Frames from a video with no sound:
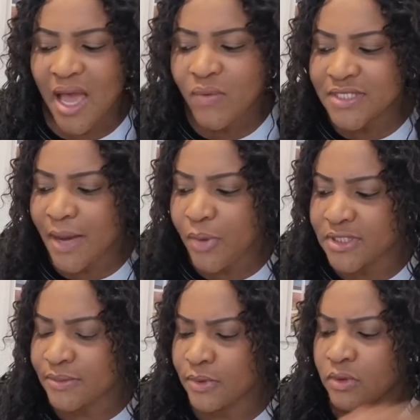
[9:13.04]
How is that
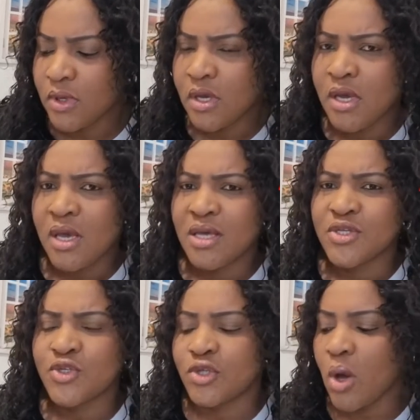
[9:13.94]
possible?
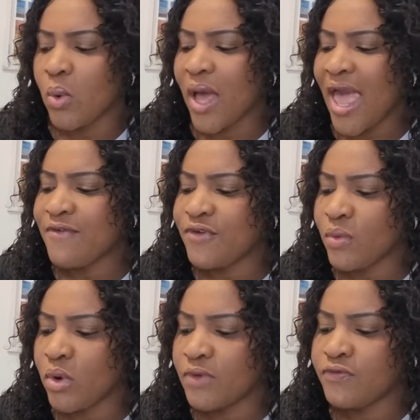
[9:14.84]
So,
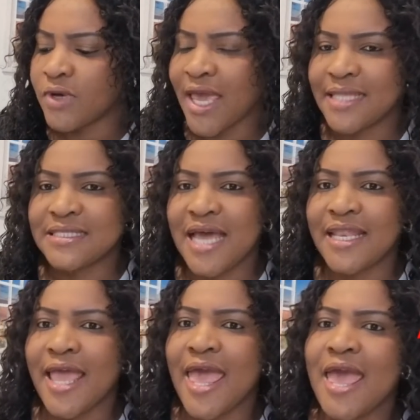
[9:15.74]
everyone forgets
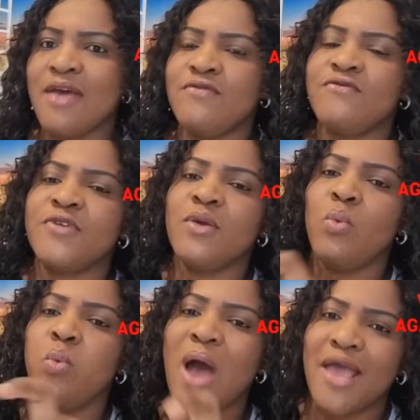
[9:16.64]
that every
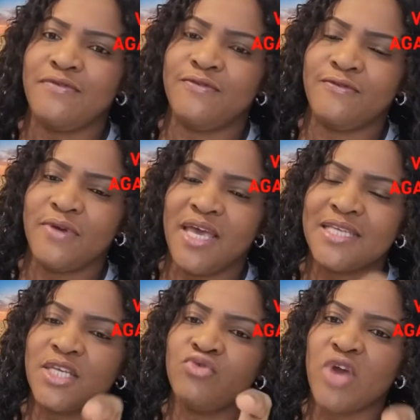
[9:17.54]
wife
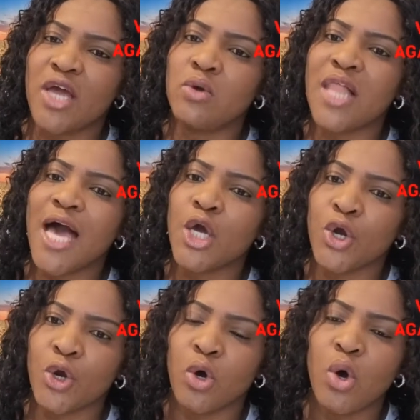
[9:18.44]
is a regular
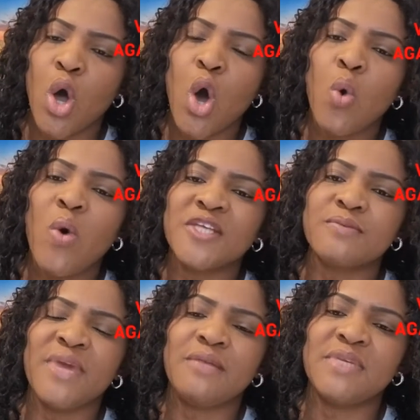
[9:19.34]
girl who
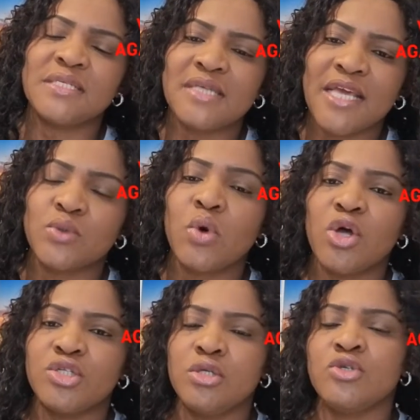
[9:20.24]
has made mistakes, who
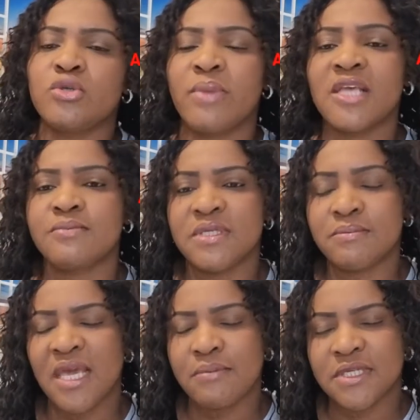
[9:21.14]
continues to make,
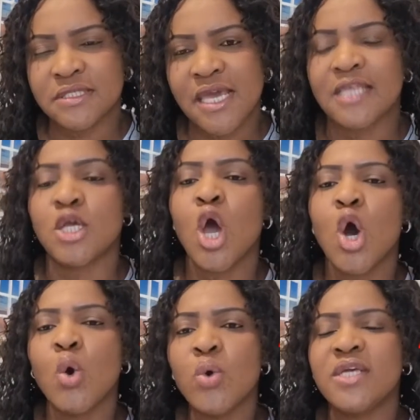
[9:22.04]
make mistakes,
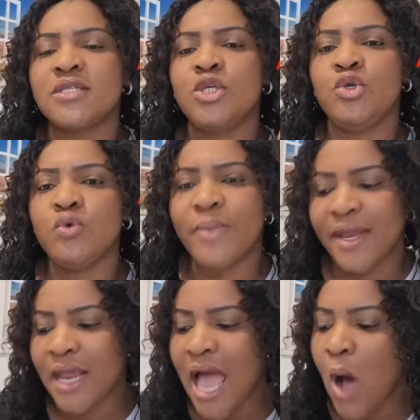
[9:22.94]
who is
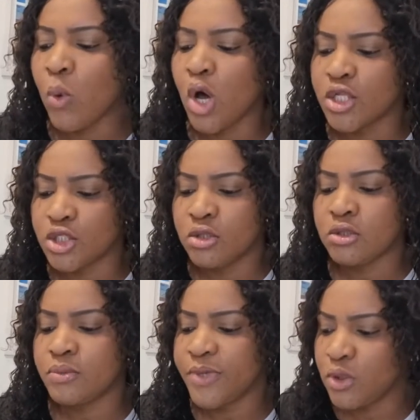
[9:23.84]
human and will
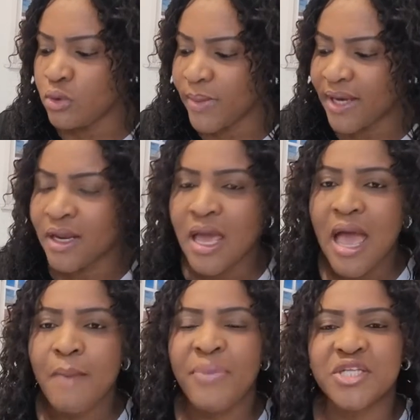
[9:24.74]
continue to be human
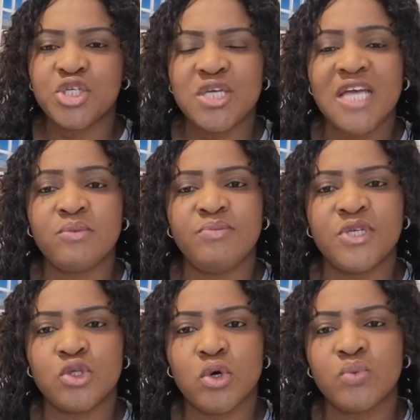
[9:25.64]
but she has been
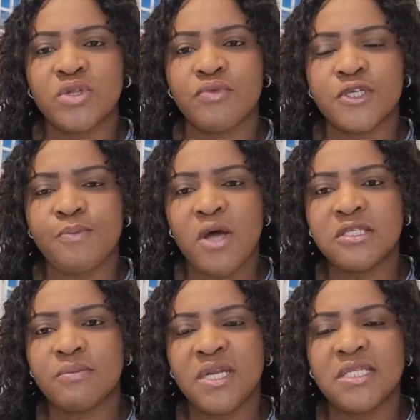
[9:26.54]
bestowed with the
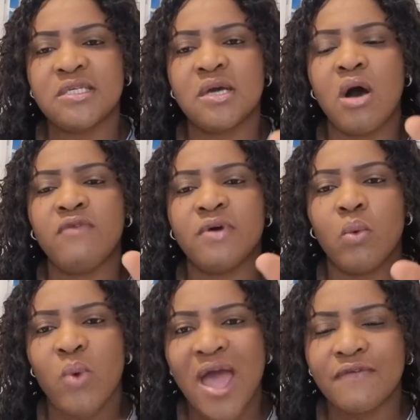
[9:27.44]
responsibility of
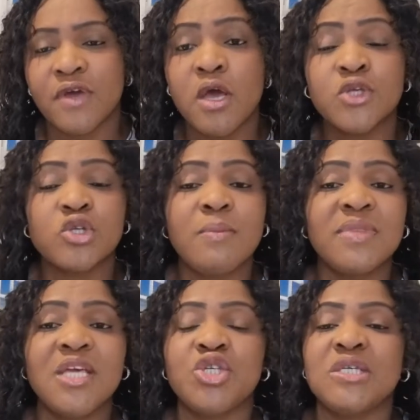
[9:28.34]
a wife,
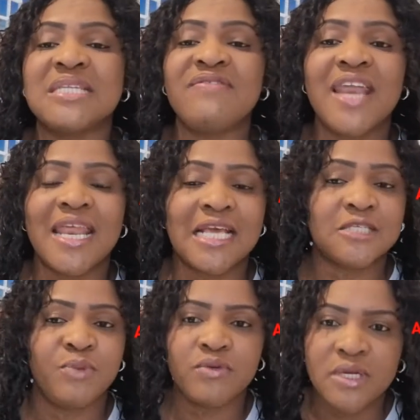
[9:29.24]
something she's never had
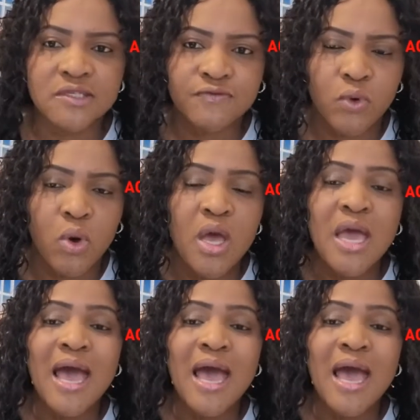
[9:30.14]
experience for.